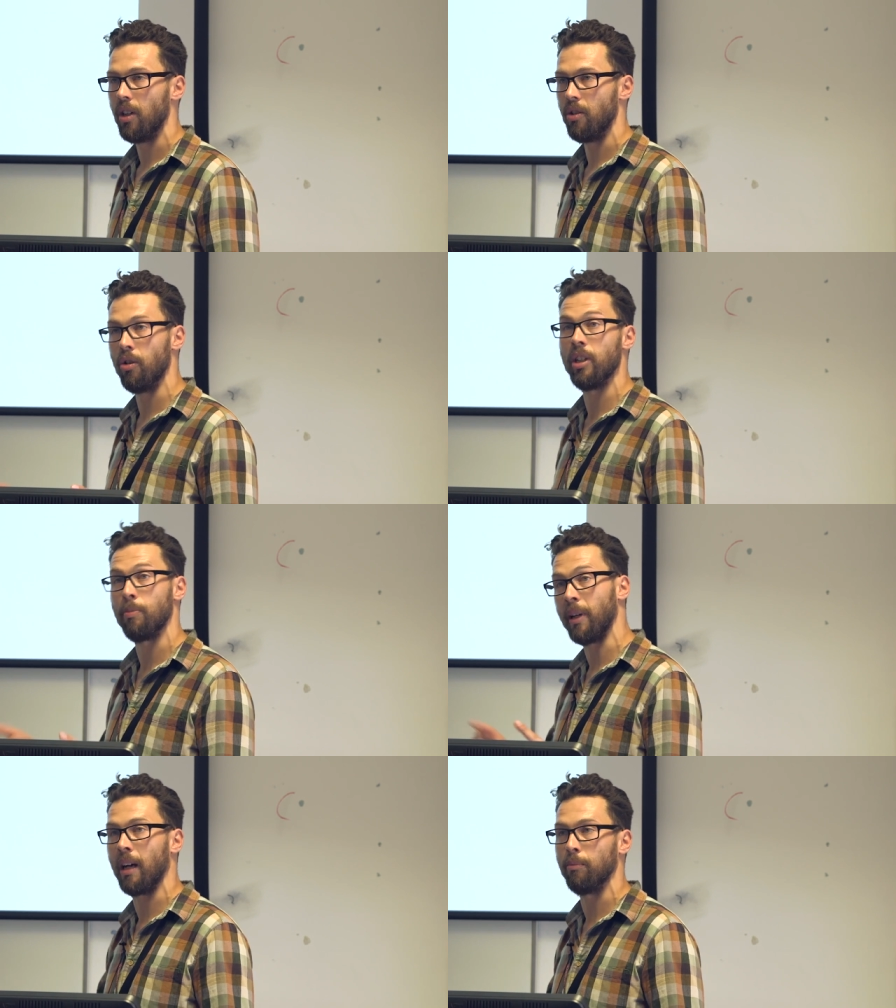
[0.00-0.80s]

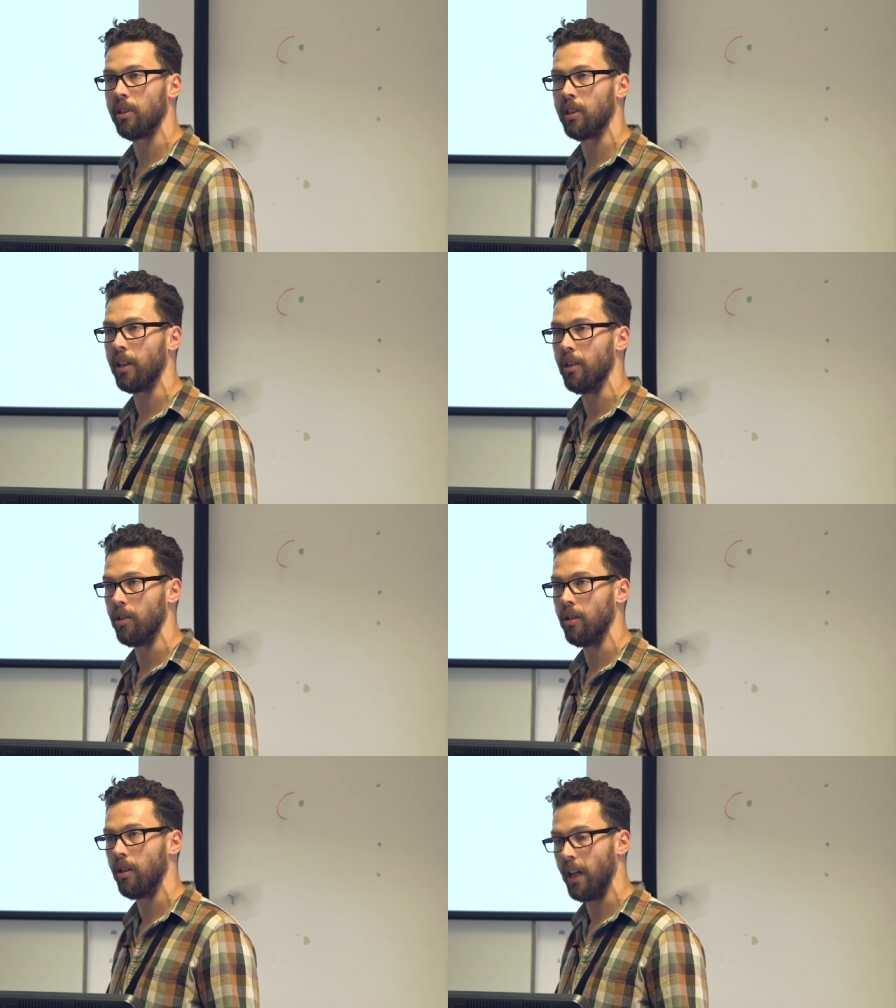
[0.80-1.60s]
Noise becomes
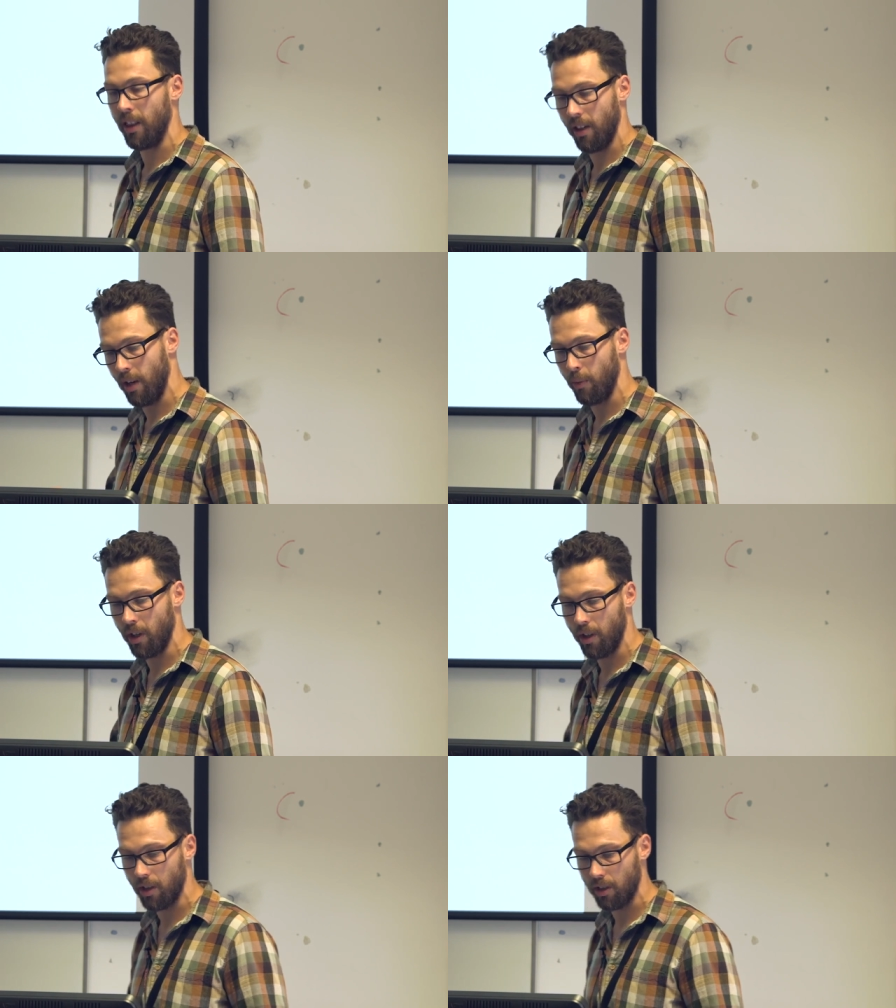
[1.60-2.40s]
signal, and we
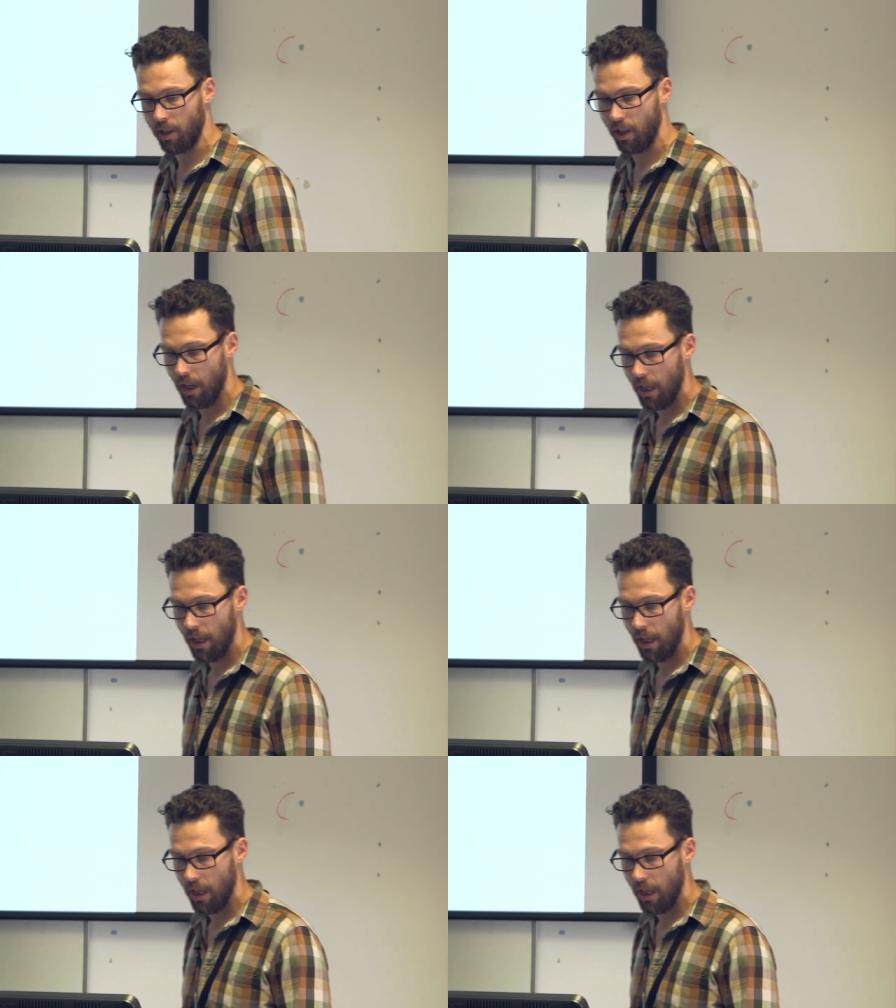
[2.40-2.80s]
notice it.